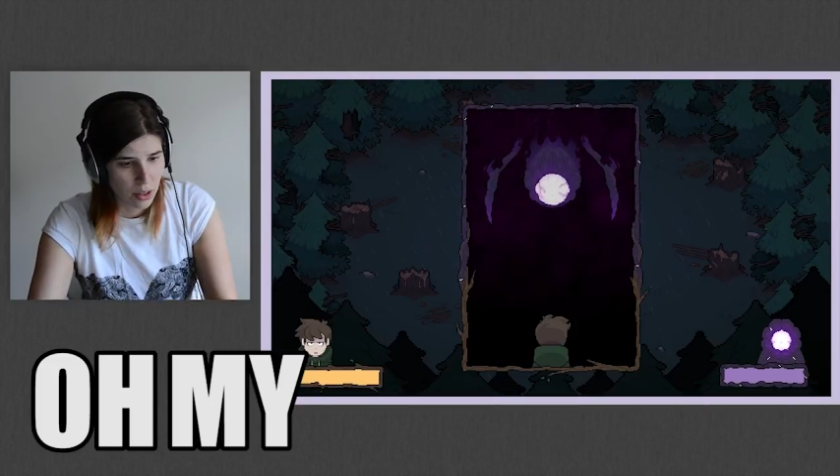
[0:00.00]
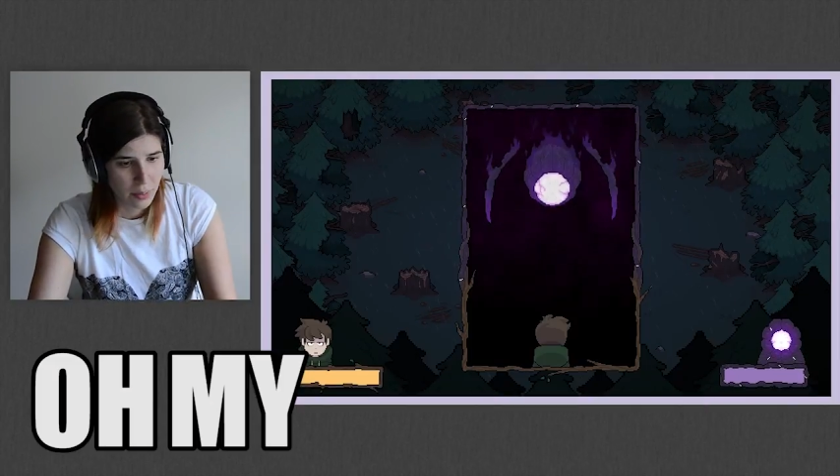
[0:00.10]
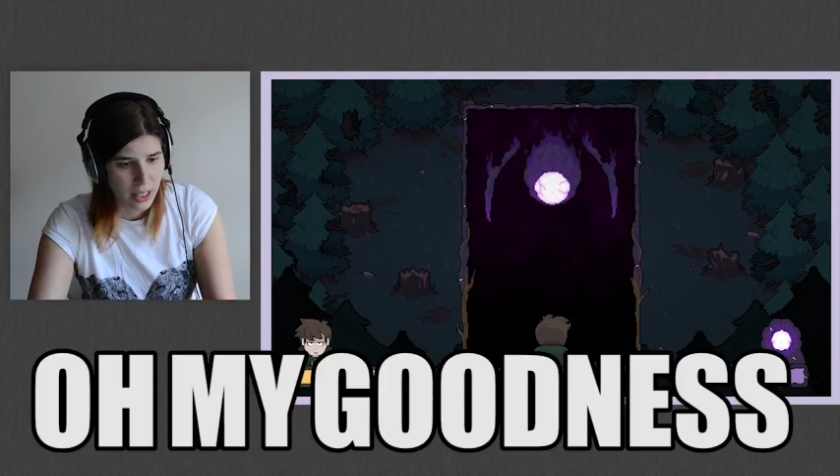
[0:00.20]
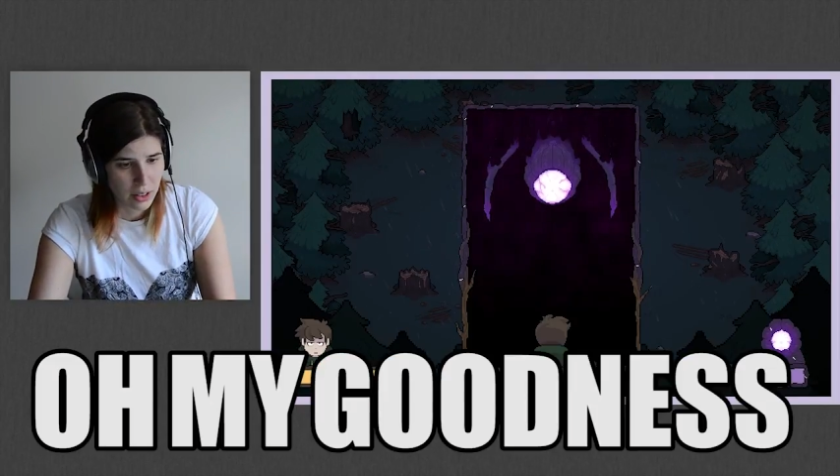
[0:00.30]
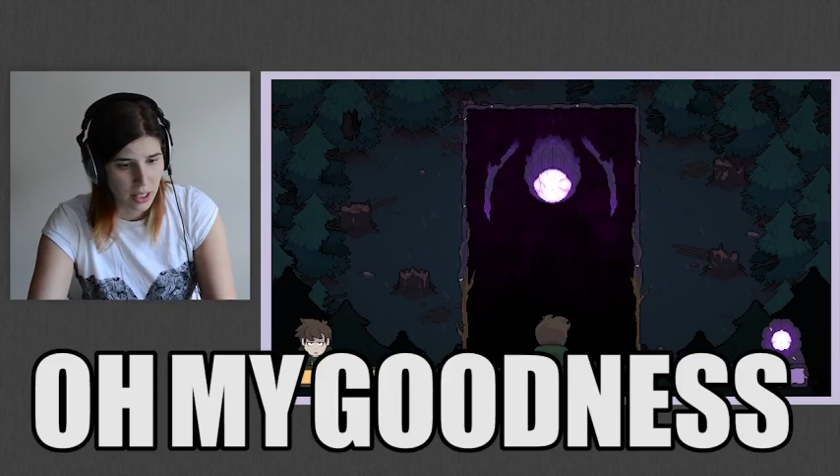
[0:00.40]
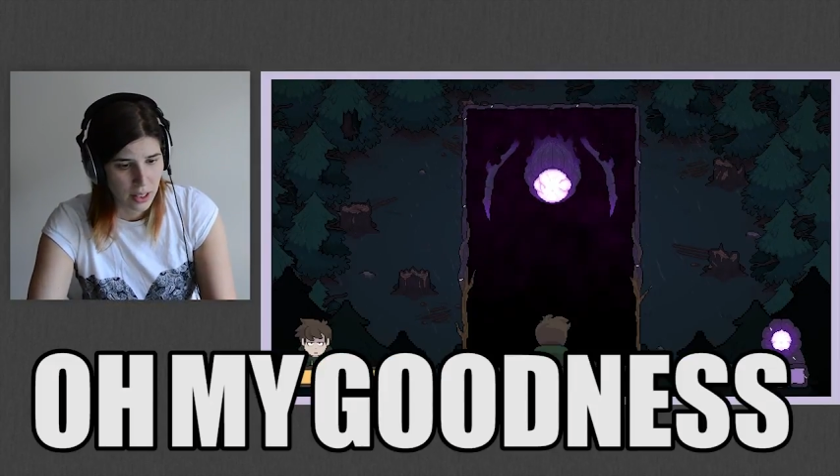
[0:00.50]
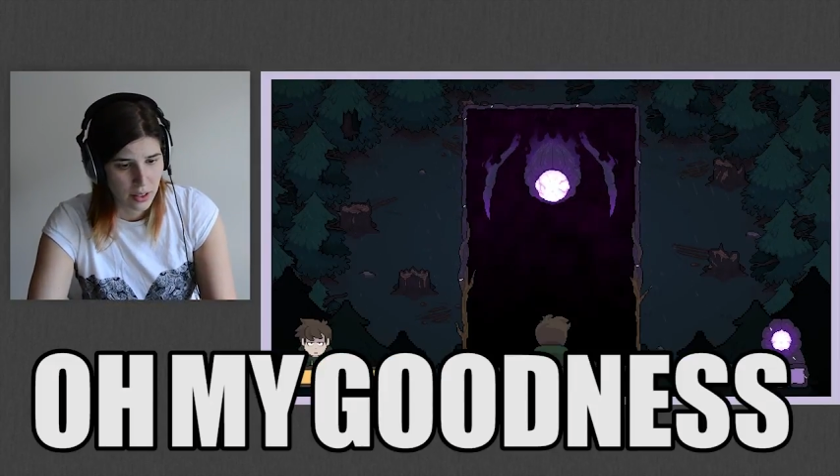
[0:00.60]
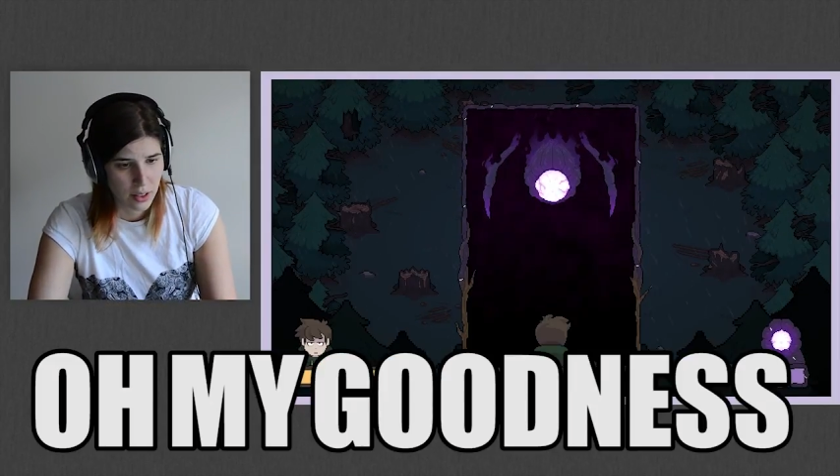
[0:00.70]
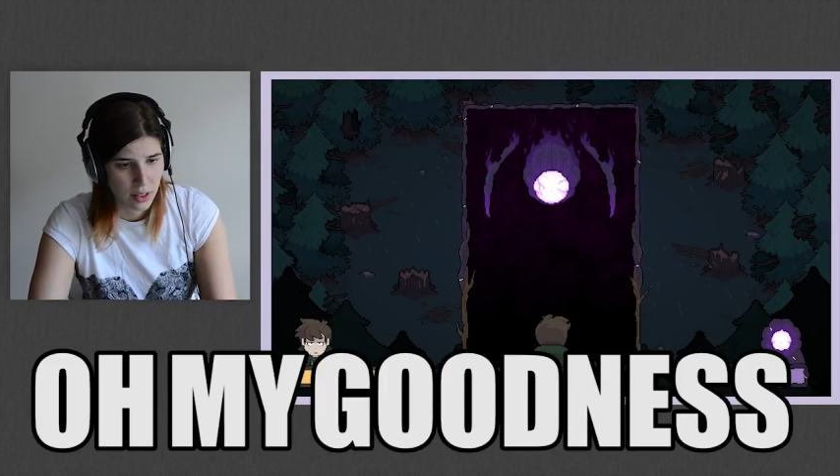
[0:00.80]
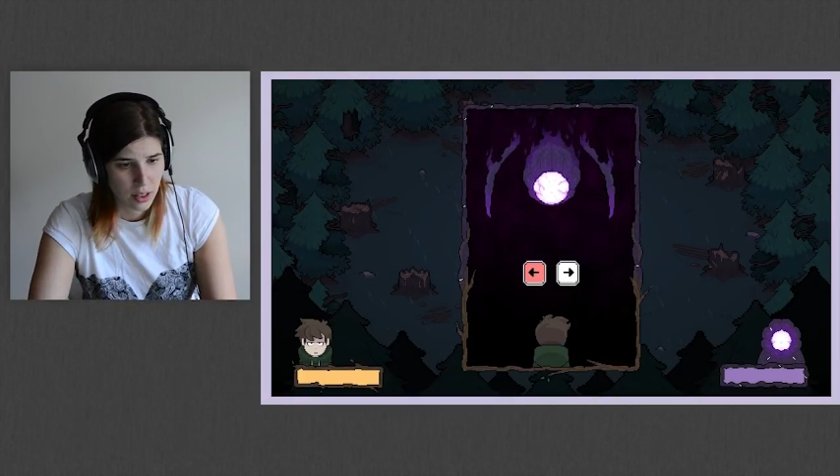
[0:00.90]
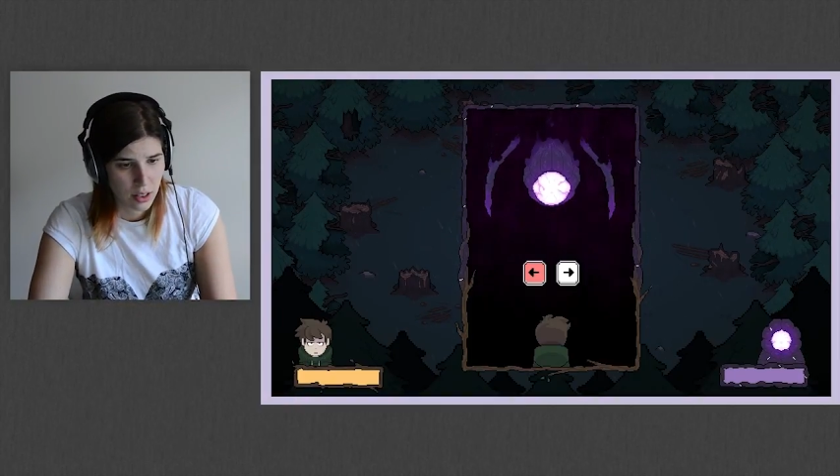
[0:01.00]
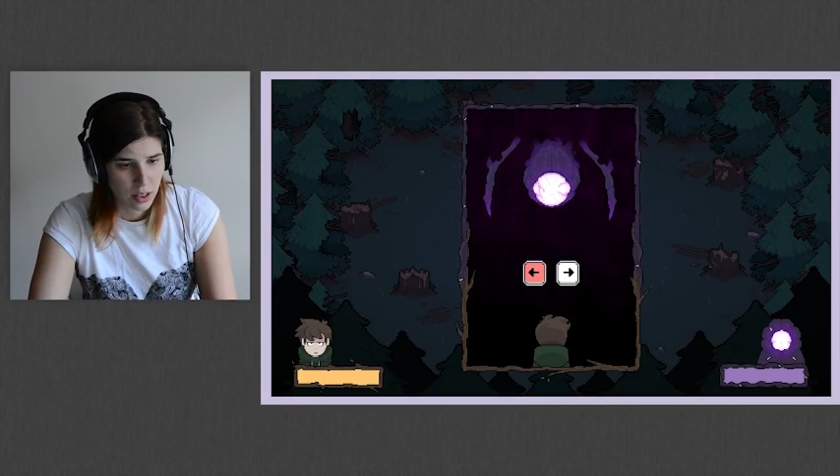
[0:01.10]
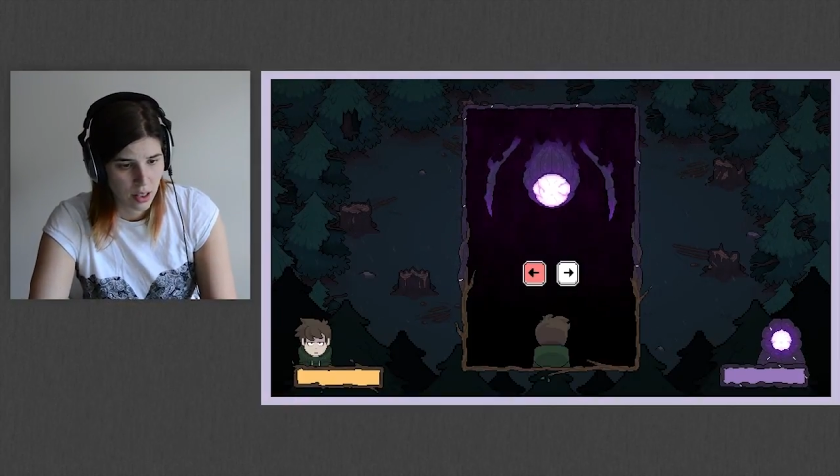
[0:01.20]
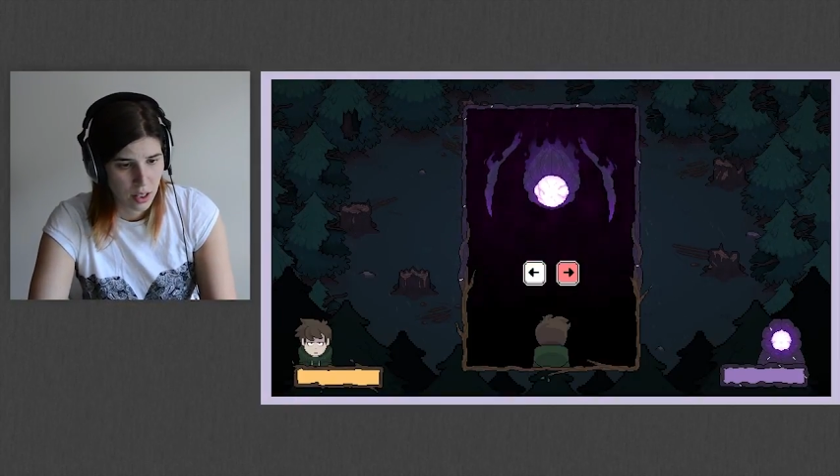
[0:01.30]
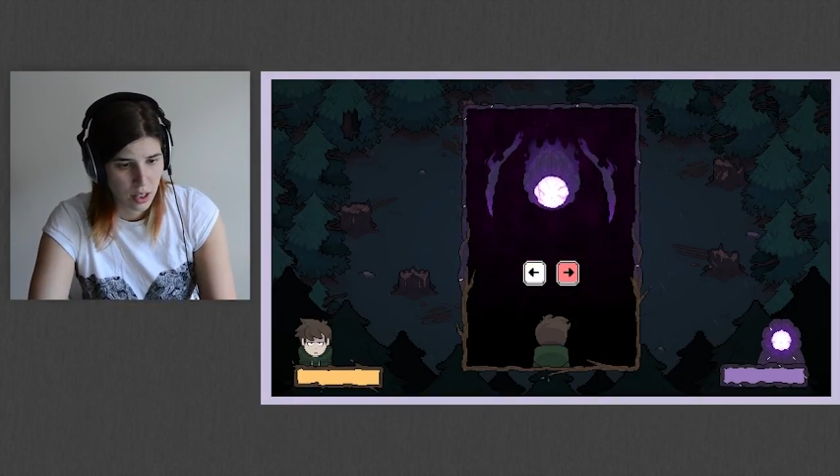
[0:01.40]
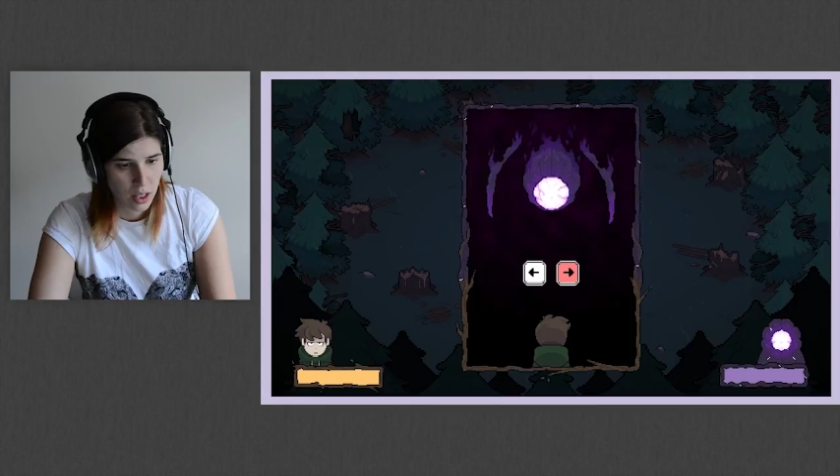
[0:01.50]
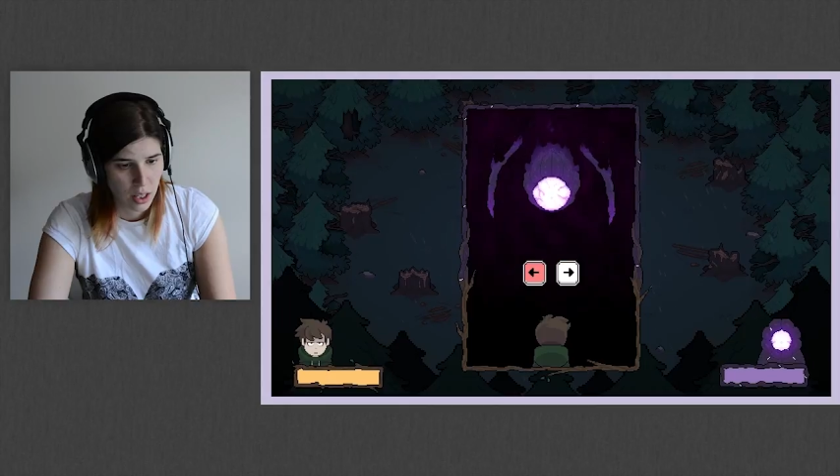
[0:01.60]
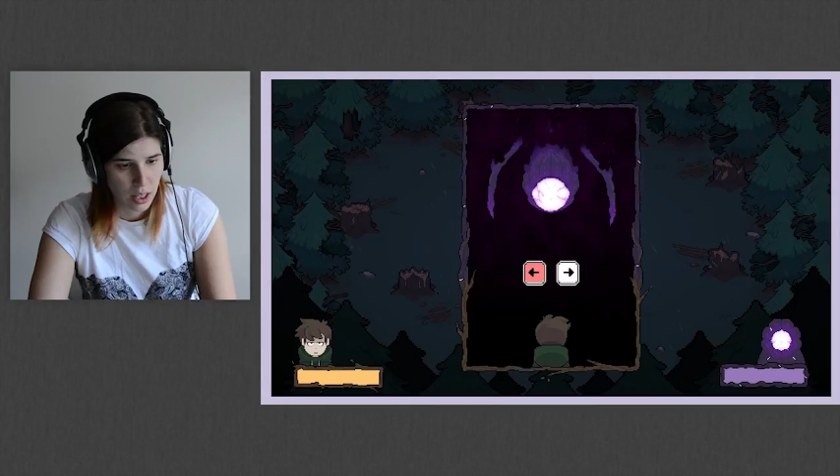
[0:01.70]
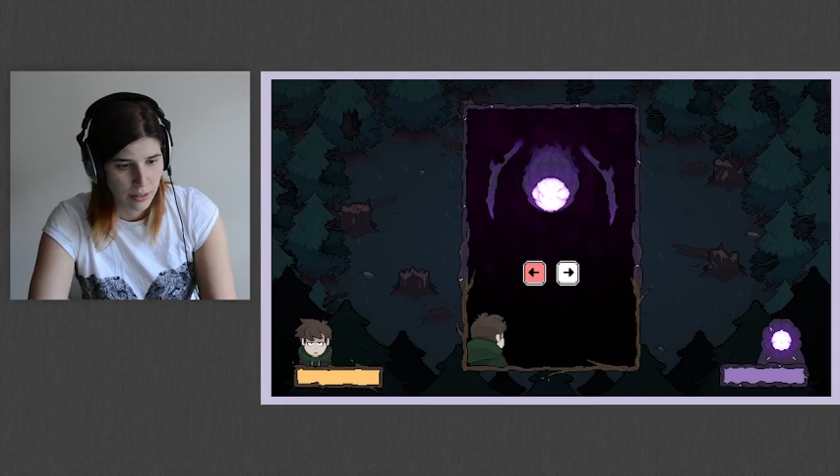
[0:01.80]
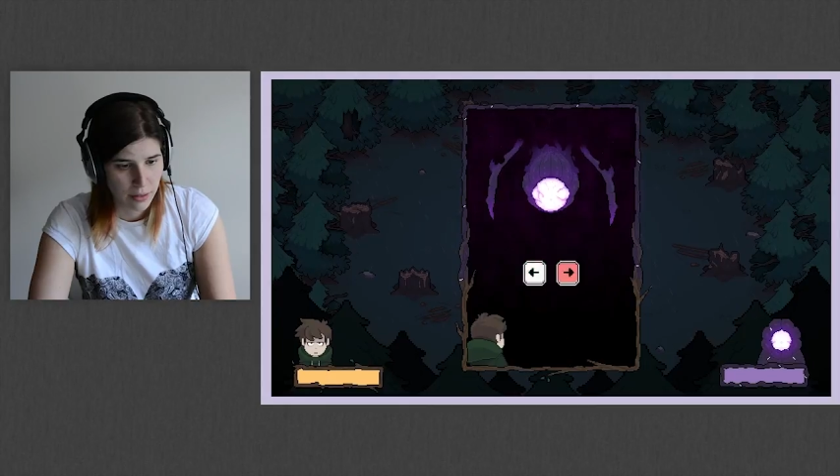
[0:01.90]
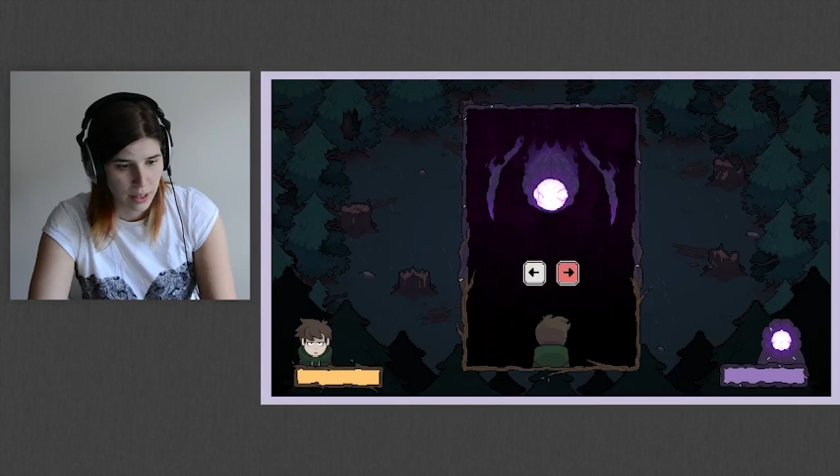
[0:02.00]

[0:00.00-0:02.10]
oh my goodness. Left,